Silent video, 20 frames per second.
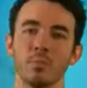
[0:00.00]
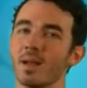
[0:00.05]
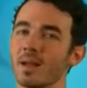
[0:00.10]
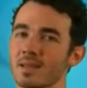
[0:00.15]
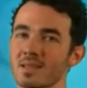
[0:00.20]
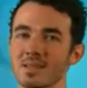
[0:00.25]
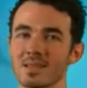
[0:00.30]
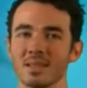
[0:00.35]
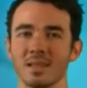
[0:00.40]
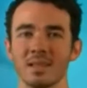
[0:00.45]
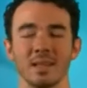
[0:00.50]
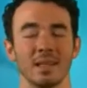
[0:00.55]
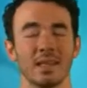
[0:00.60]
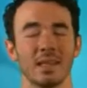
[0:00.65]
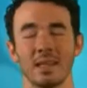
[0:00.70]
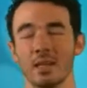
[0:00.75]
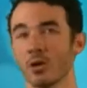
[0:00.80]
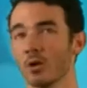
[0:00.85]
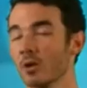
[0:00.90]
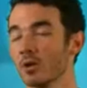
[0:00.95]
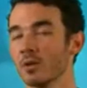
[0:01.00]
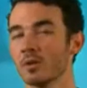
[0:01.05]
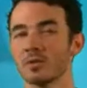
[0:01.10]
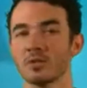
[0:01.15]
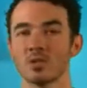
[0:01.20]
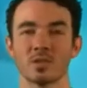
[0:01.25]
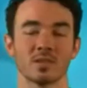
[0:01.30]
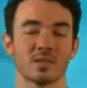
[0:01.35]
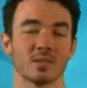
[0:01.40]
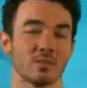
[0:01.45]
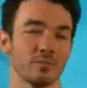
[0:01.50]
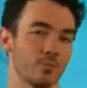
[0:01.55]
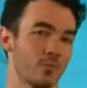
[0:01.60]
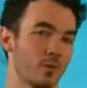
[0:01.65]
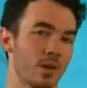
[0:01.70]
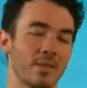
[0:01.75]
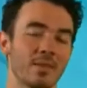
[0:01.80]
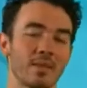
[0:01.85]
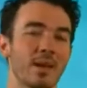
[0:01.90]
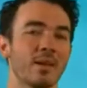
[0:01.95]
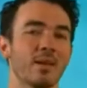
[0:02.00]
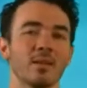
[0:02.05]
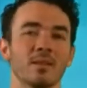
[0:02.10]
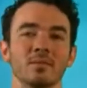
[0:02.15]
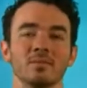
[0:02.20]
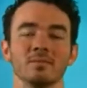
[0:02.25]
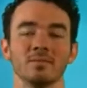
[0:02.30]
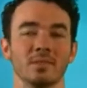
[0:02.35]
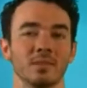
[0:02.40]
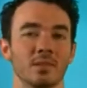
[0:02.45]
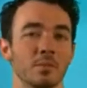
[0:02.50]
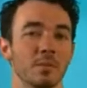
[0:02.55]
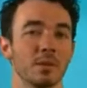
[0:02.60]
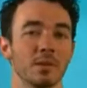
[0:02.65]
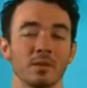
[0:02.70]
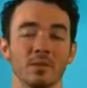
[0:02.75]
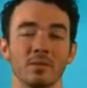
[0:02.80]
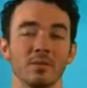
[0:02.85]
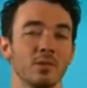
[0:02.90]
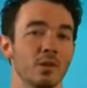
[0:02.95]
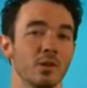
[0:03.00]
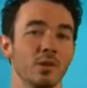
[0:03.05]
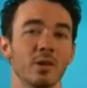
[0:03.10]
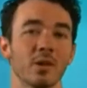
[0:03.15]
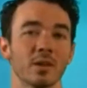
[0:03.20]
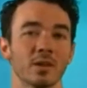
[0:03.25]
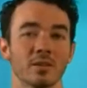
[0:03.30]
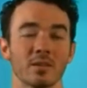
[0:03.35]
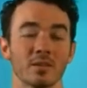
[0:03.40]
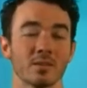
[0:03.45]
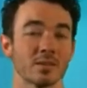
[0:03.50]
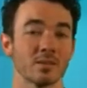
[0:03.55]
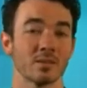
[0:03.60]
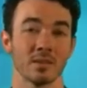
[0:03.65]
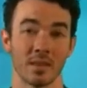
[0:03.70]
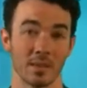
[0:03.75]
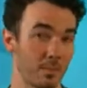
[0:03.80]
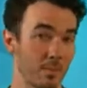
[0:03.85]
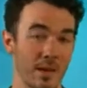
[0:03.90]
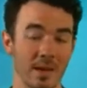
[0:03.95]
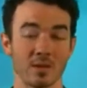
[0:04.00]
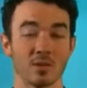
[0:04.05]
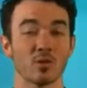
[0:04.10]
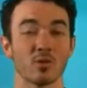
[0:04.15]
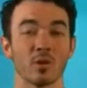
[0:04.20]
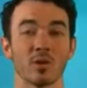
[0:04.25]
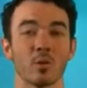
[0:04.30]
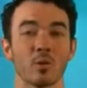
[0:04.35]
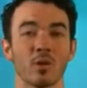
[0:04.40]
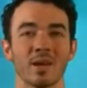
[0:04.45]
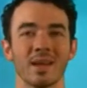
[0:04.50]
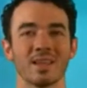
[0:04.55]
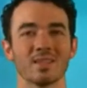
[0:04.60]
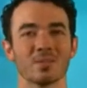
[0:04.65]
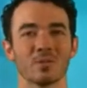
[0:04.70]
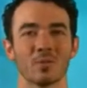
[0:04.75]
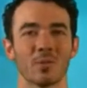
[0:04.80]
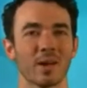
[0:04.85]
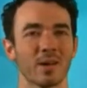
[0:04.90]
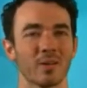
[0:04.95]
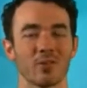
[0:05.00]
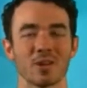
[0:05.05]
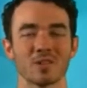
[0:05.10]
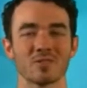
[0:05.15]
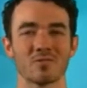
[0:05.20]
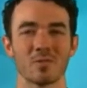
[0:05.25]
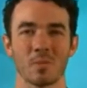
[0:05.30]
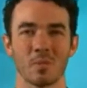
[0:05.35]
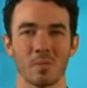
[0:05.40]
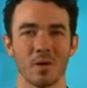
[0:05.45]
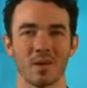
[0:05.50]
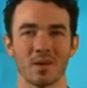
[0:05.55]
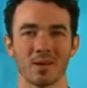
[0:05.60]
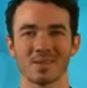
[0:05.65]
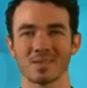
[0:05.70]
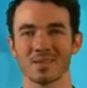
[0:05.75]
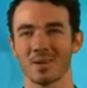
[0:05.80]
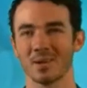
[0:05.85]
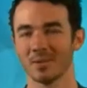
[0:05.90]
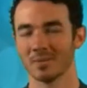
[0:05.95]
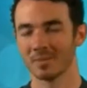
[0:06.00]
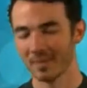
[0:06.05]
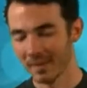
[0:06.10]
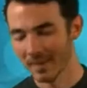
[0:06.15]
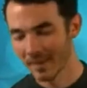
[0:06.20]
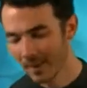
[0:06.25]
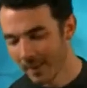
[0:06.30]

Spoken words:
Plus, he heard just right there in the middle of New York, there's the Mandarin Oriental right across from the park. So,